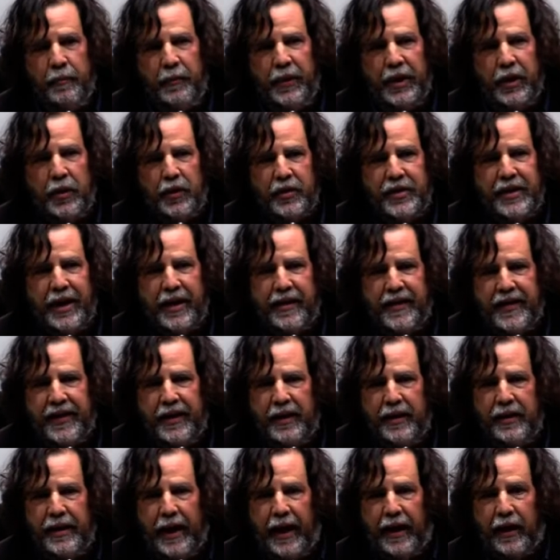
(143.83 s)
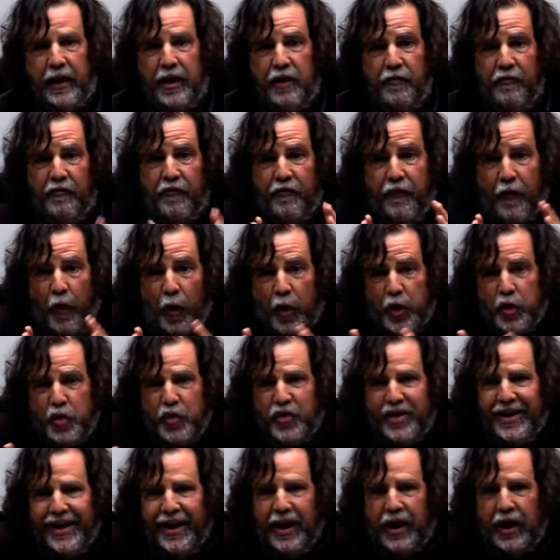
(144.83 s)
Because I think that in
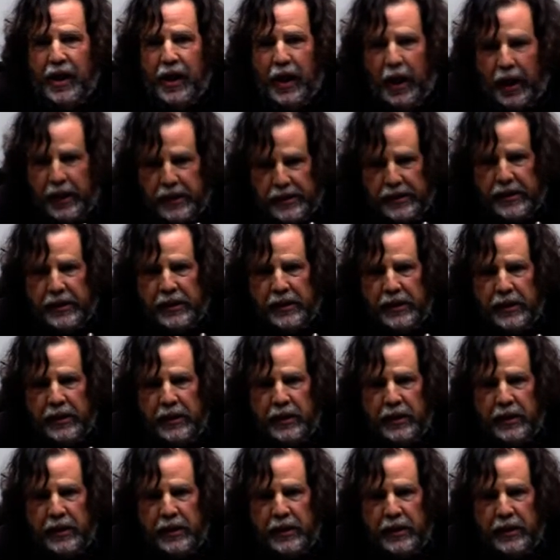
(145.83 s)
focusing a lot